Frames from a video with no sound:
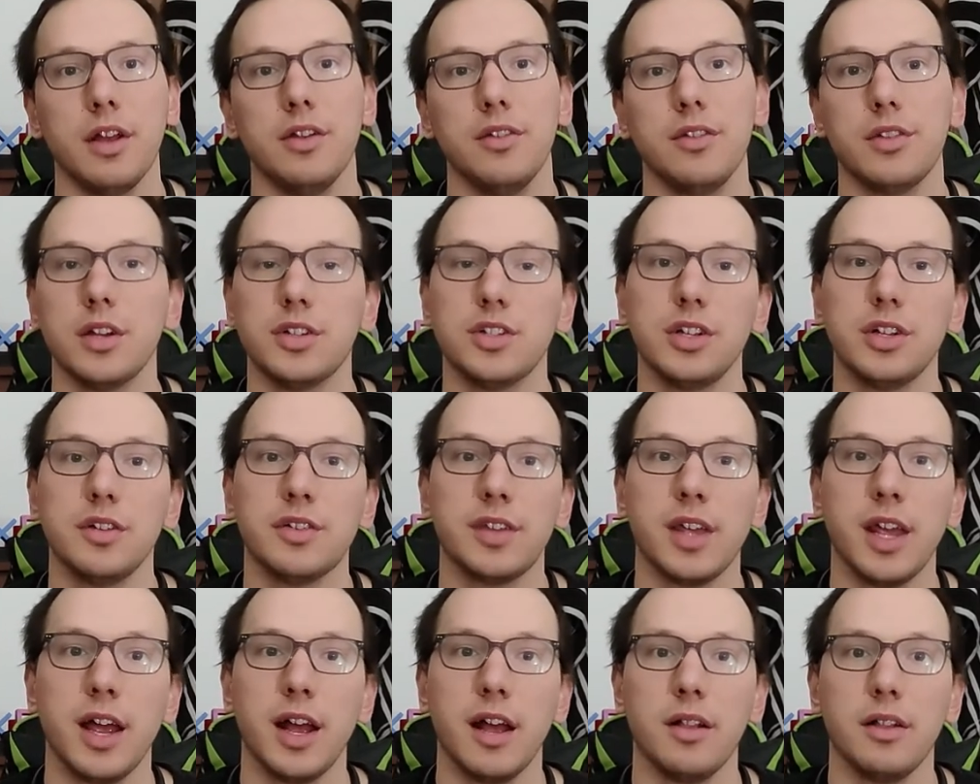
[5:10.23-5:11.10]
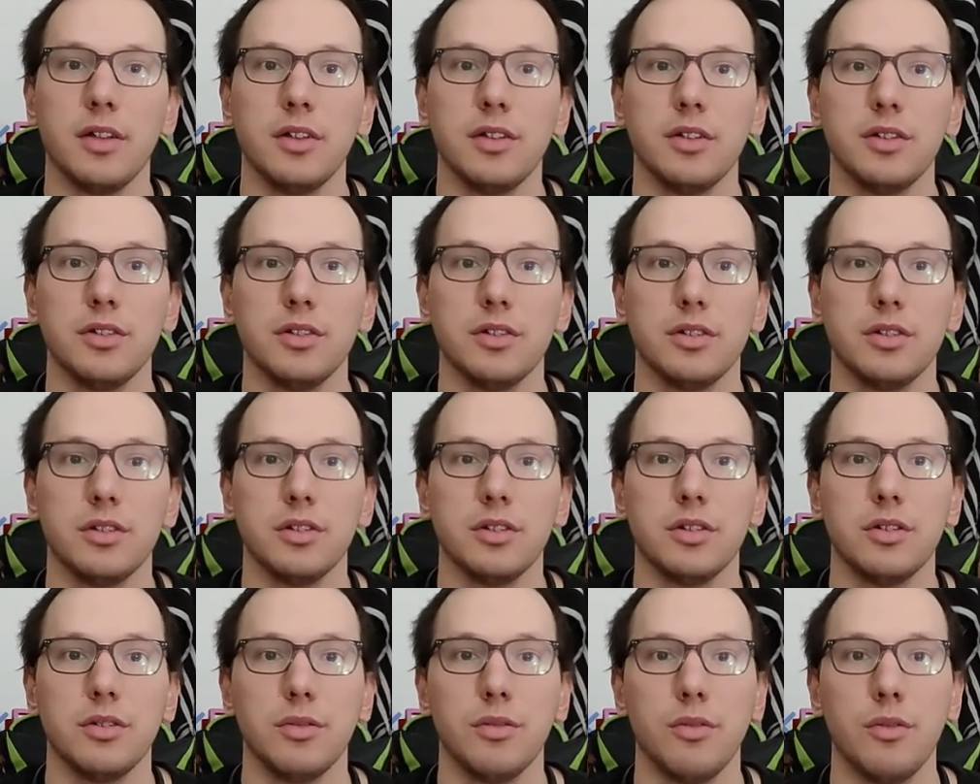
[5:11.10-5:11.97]
such as
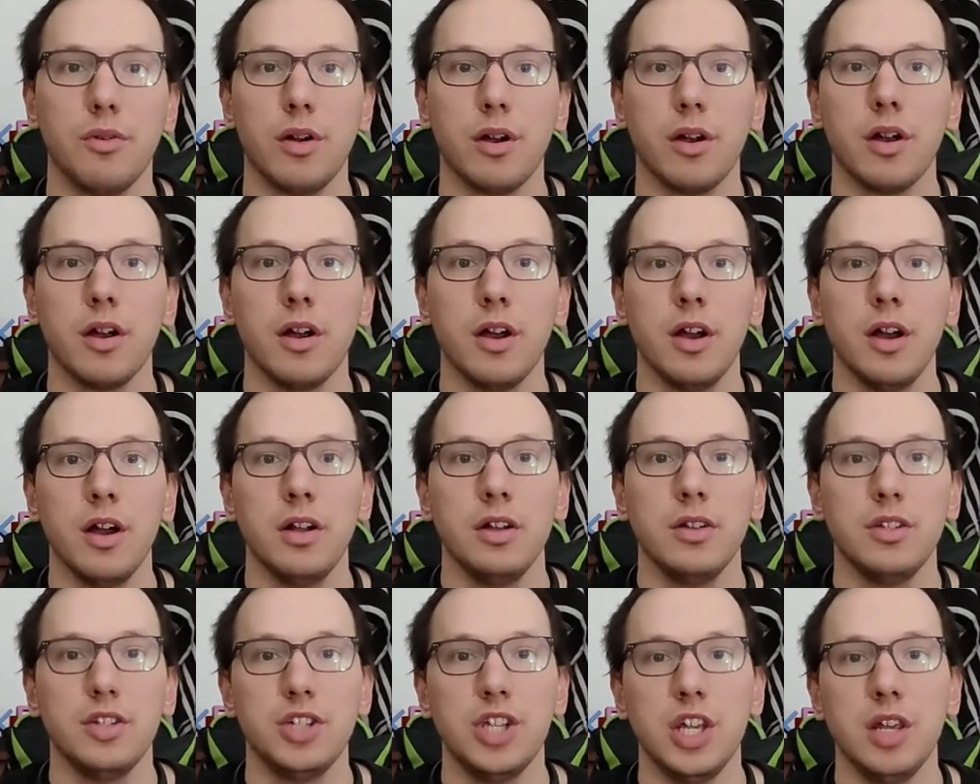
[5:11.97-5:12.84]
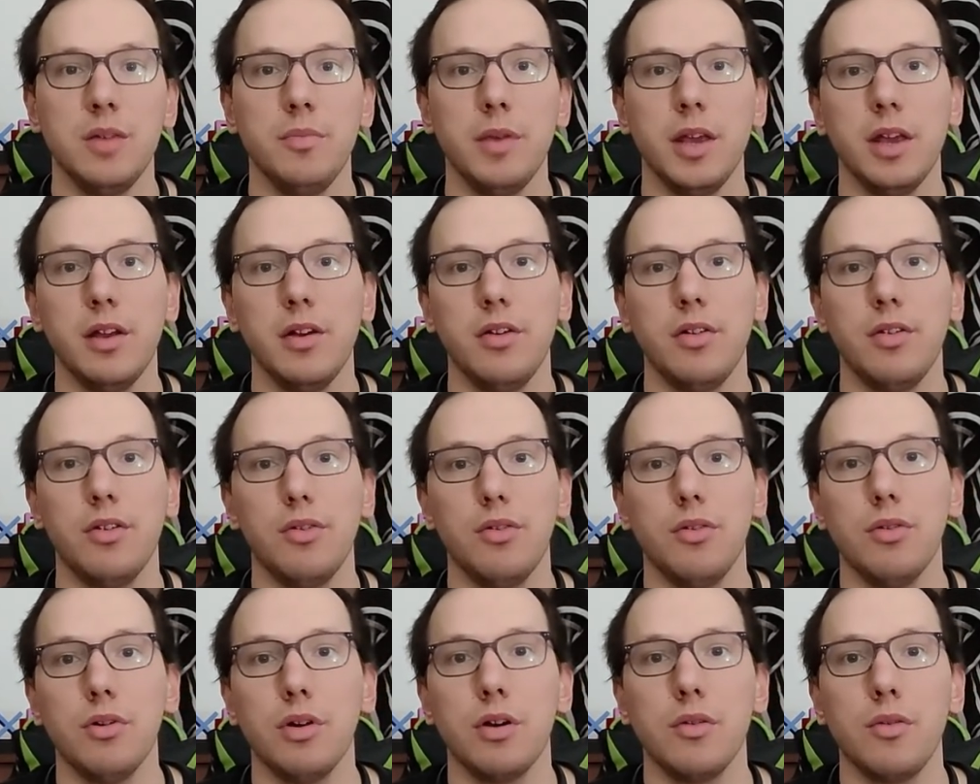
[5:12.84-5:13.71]
calendar or
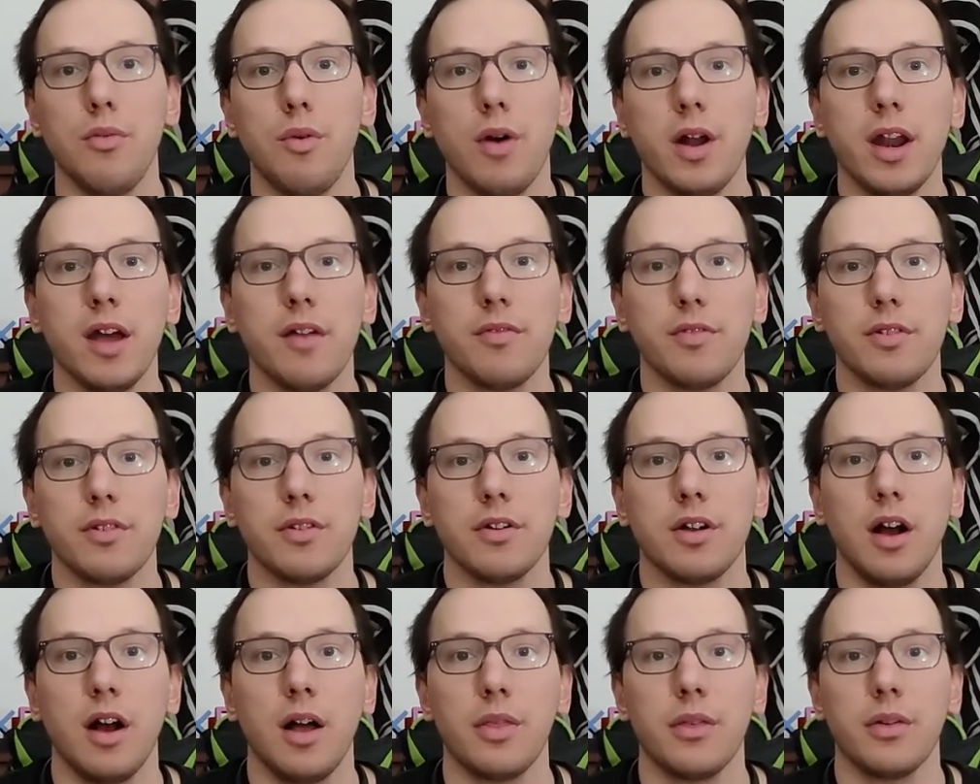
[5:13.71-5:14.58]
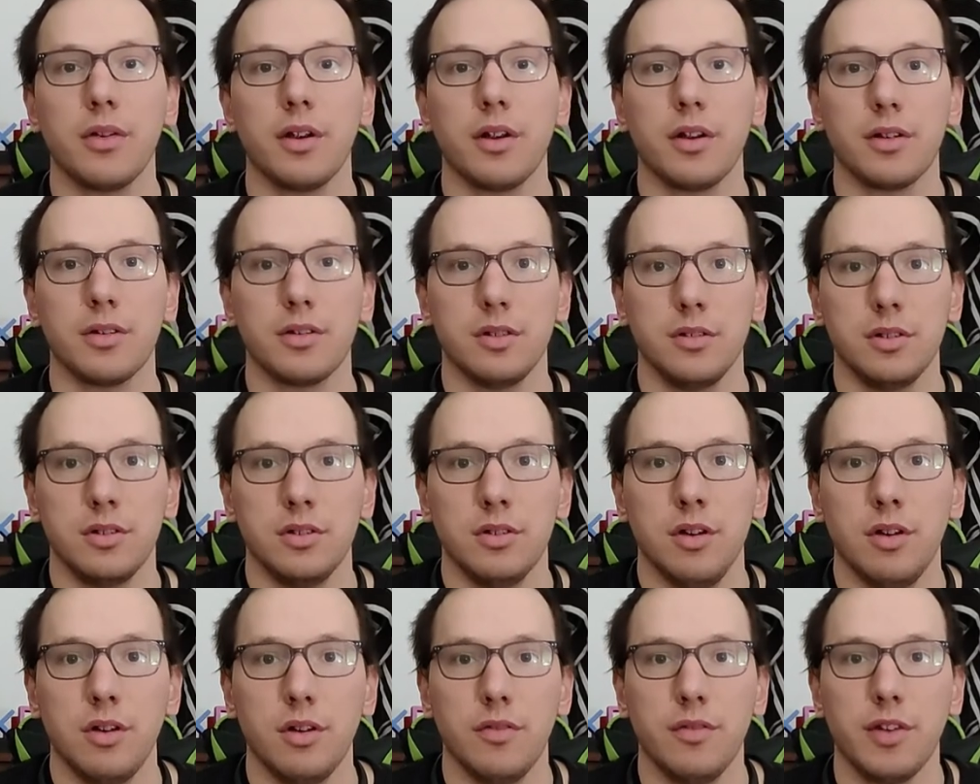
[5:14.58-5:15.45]
Gmail, or whatever other
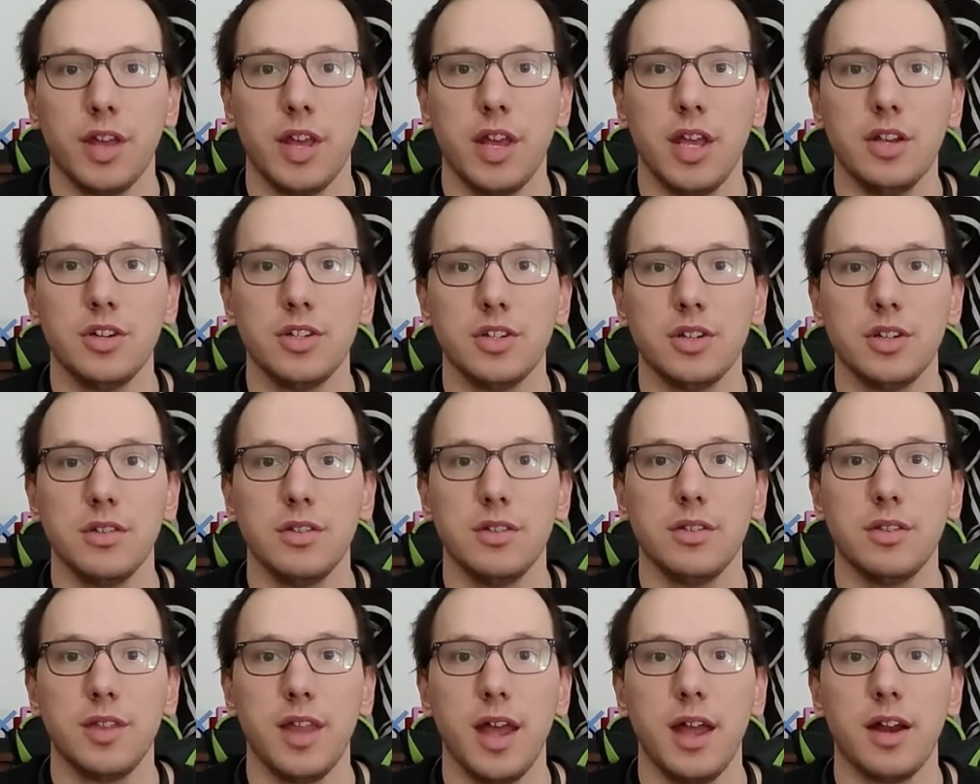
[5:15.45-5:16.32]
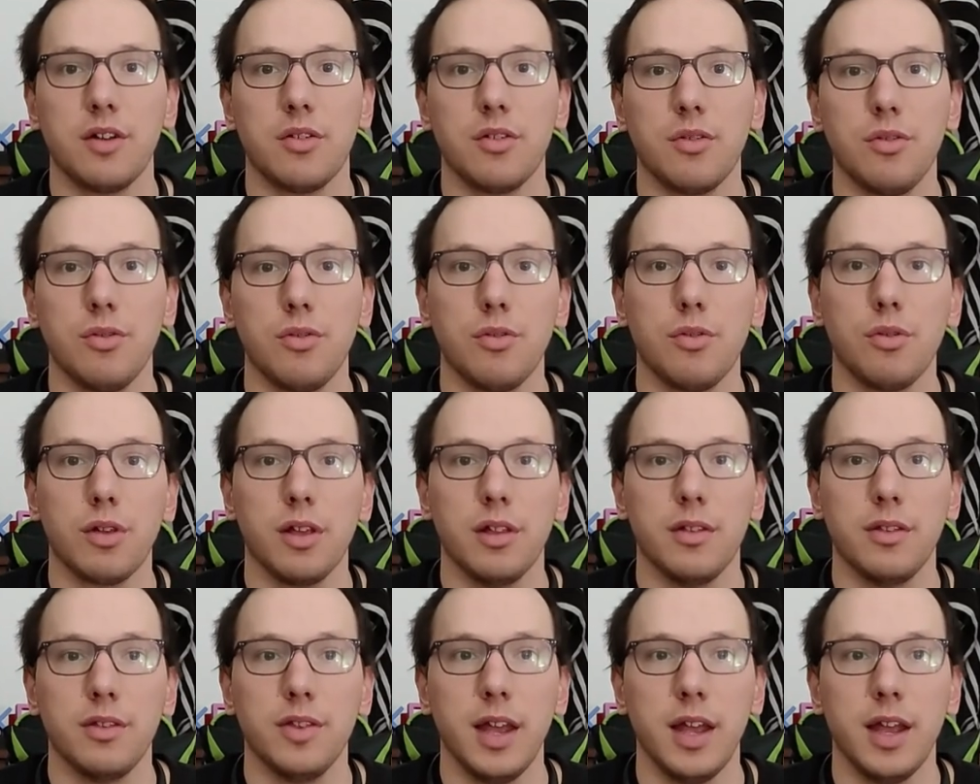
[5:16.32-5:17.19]
notifications that Google
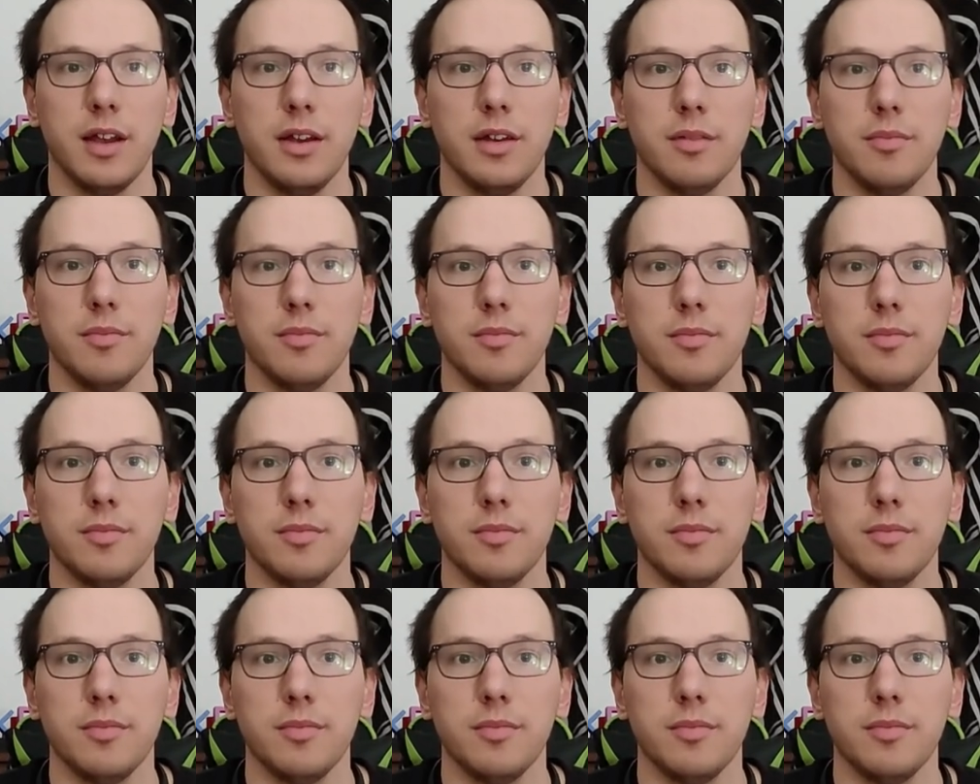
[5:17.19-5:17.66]
can send.